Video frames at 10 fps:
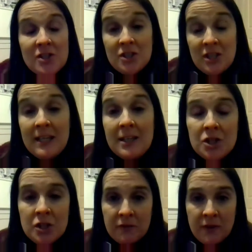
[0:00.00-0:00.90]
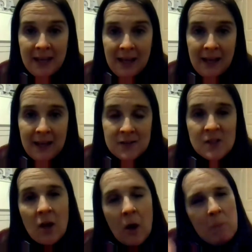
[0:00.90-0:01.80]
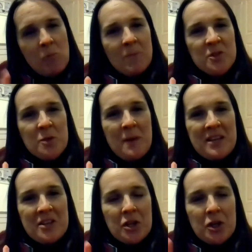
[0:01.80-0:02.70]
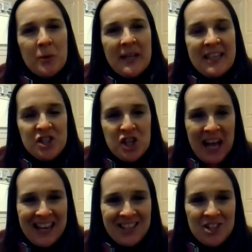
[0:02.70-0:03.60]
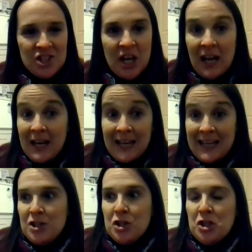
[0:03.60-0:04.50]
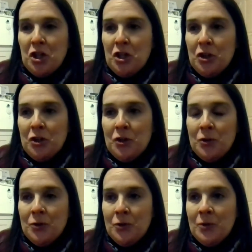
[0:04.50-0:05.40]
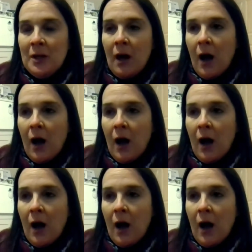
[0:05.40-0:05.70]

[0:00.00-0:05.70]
as a teacher for years and wants to make a career change into